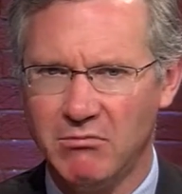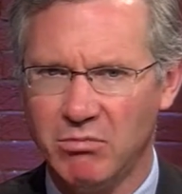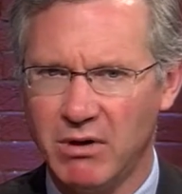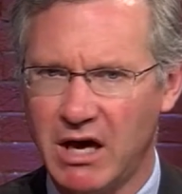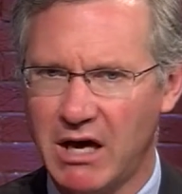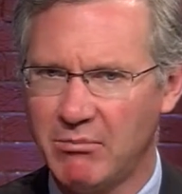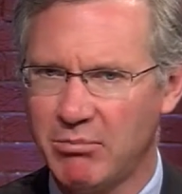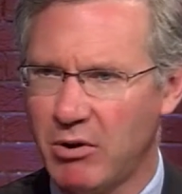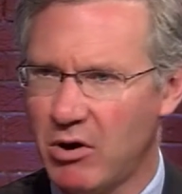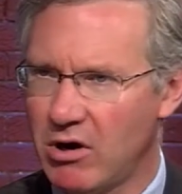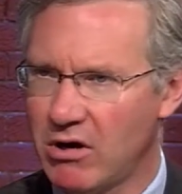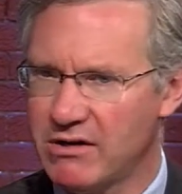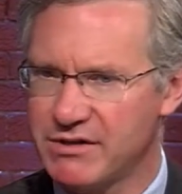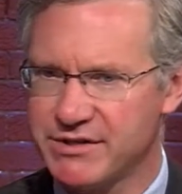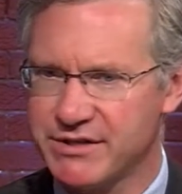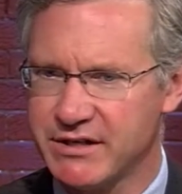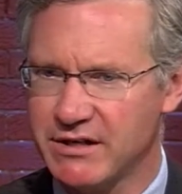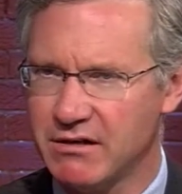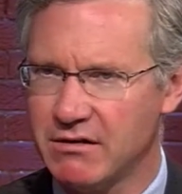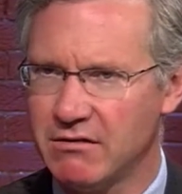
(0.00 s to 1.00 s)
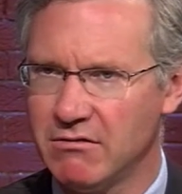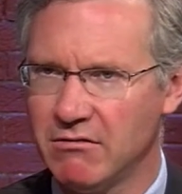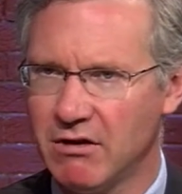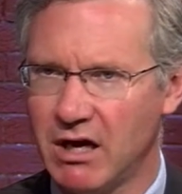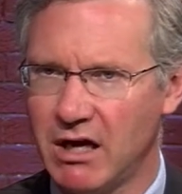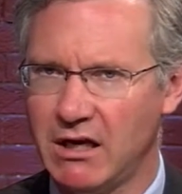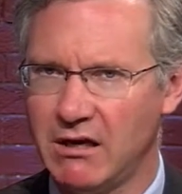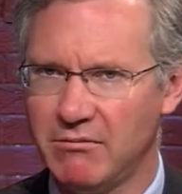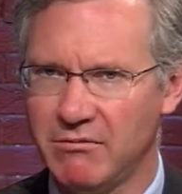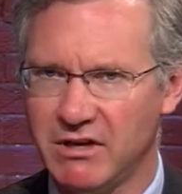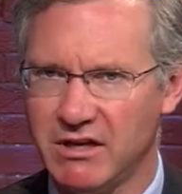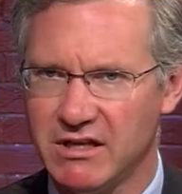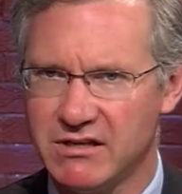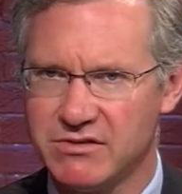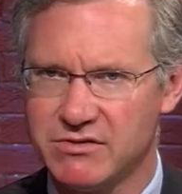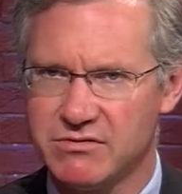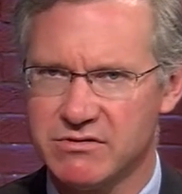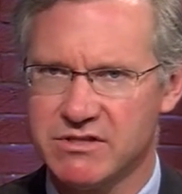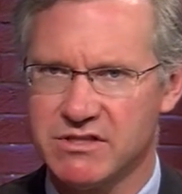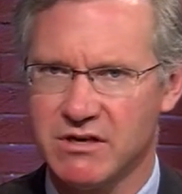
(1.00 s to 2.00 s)
bipartisan, right? I mean,
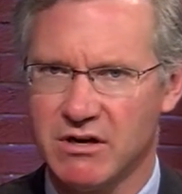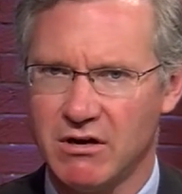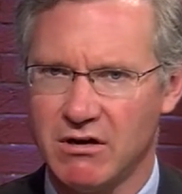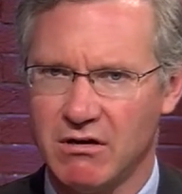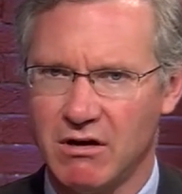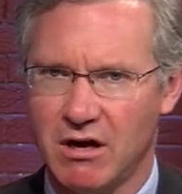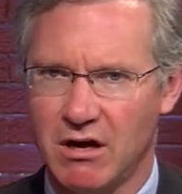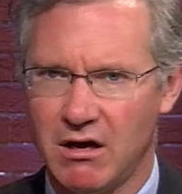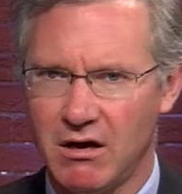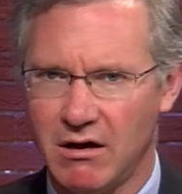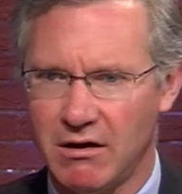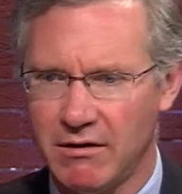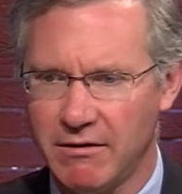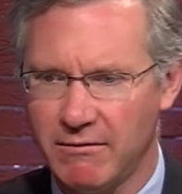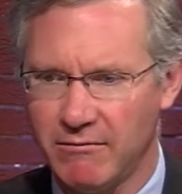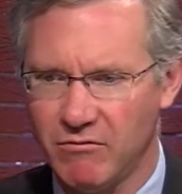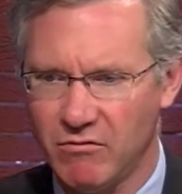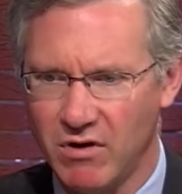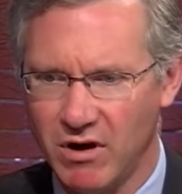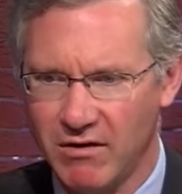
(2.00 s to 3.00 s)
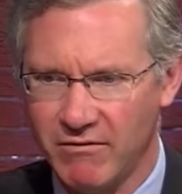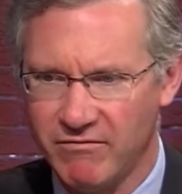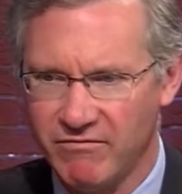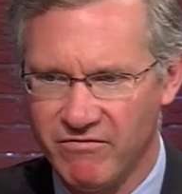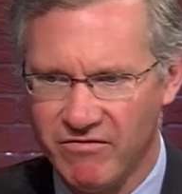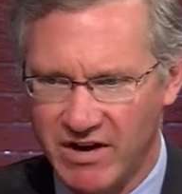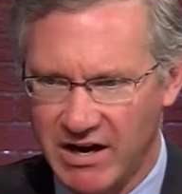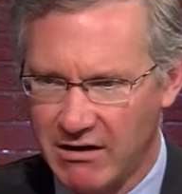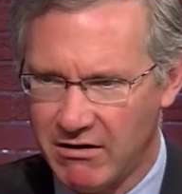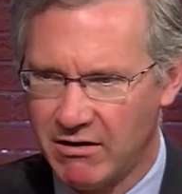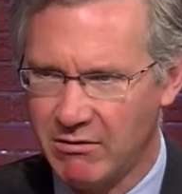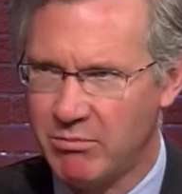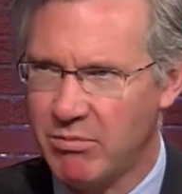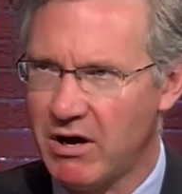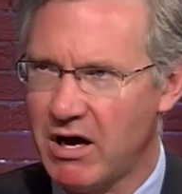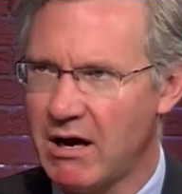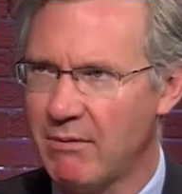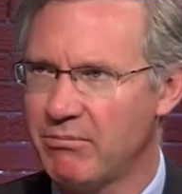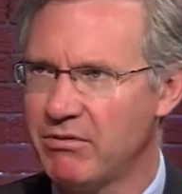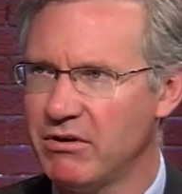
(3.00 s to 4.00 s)
this was a very
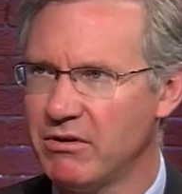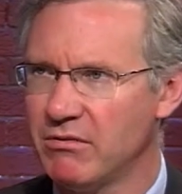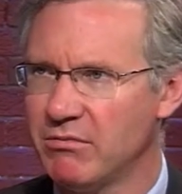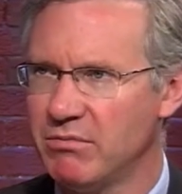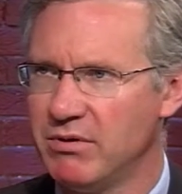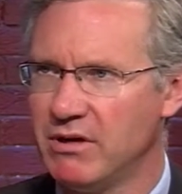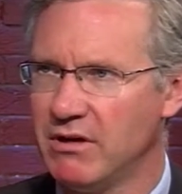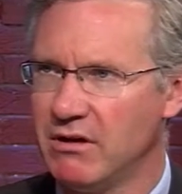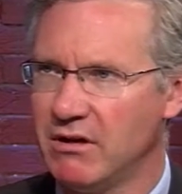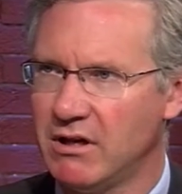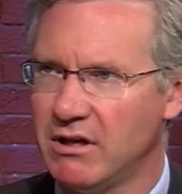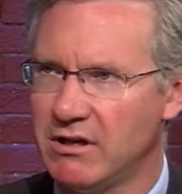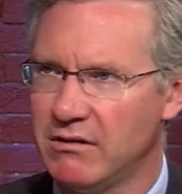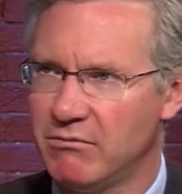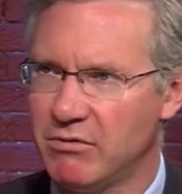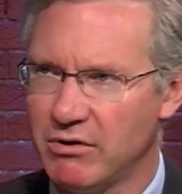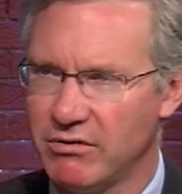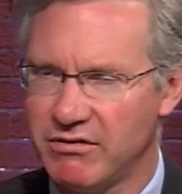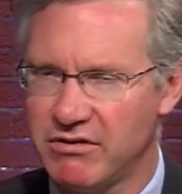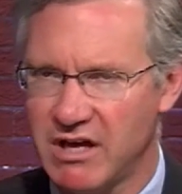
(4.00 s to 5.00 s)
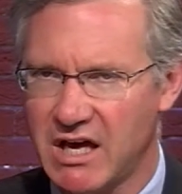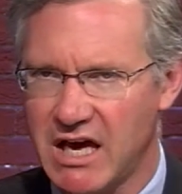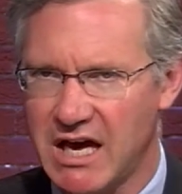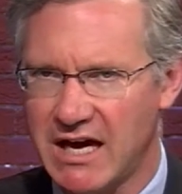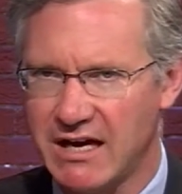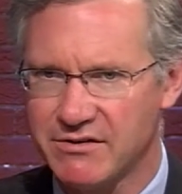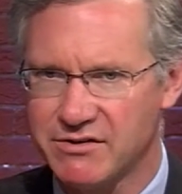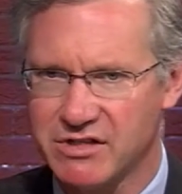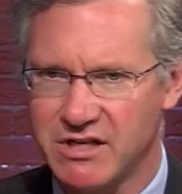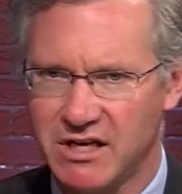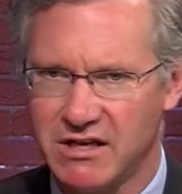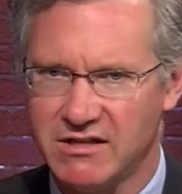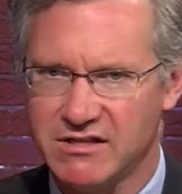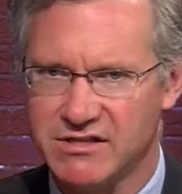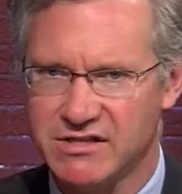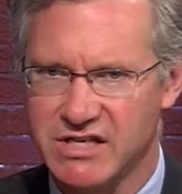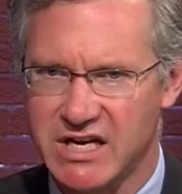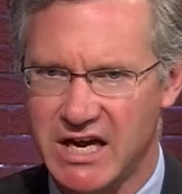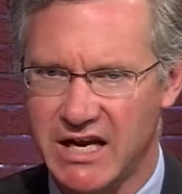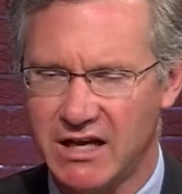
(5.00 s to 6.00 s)
popular bill in both the House and
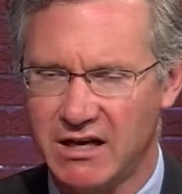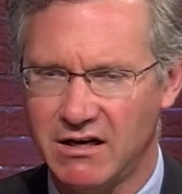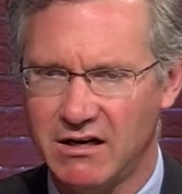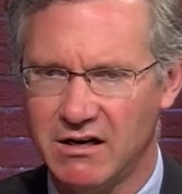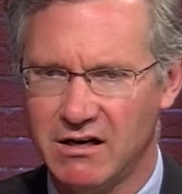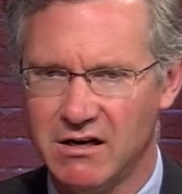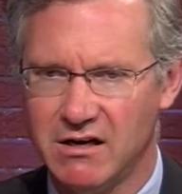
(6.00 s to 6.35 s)
the Senate,